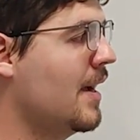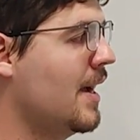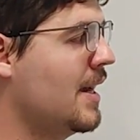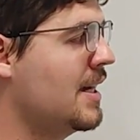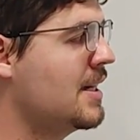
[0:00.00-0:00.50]

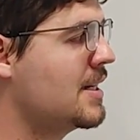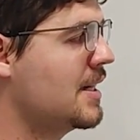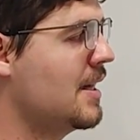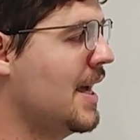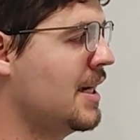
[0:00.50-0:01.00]
and
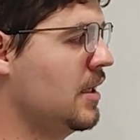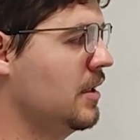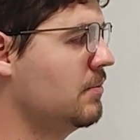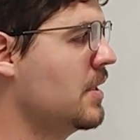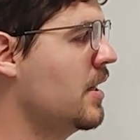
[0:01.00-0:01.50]

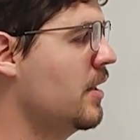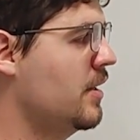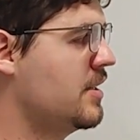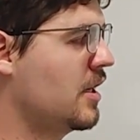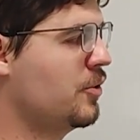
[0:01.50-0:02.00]
handle.
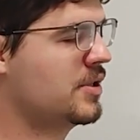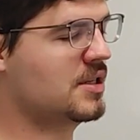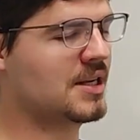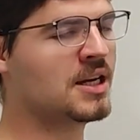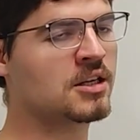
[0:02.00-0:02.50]
This includes
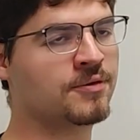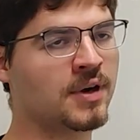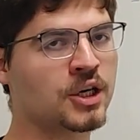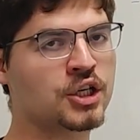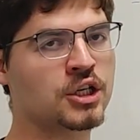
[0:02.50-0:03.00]
the sinus
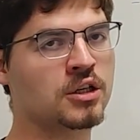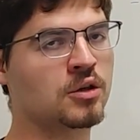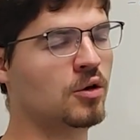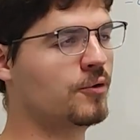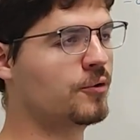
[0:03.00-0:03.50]

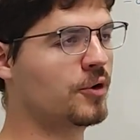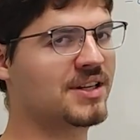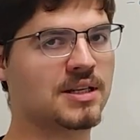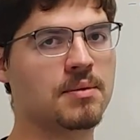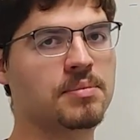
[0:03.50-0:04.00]
function, or for
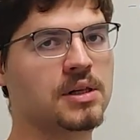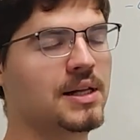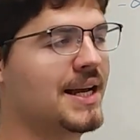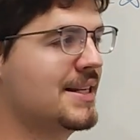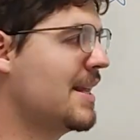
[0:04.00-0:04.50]
example
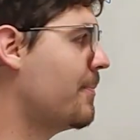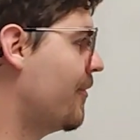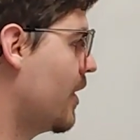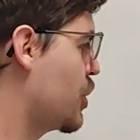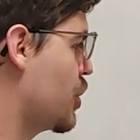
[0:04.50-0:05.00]
a step
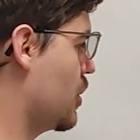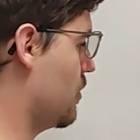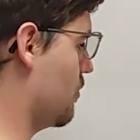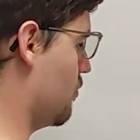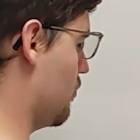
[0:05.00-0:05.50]
function.